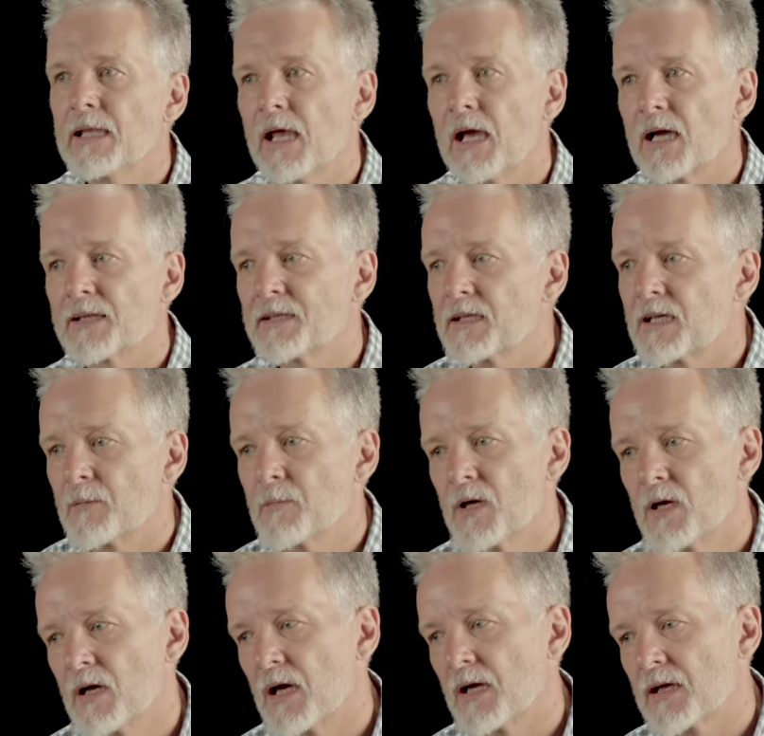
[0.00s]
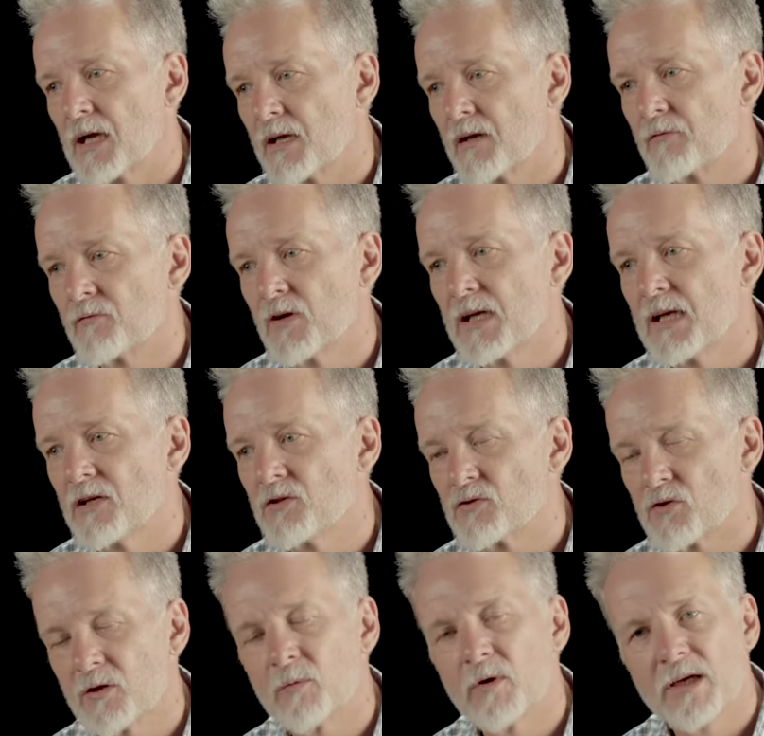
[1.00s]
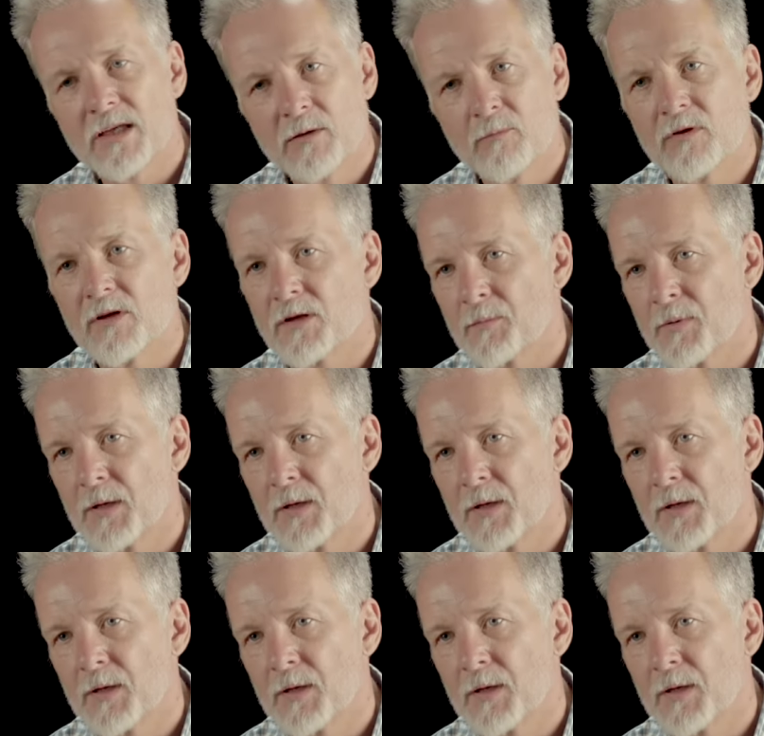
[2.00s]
Yeah, I think I kind of really enjoy working with other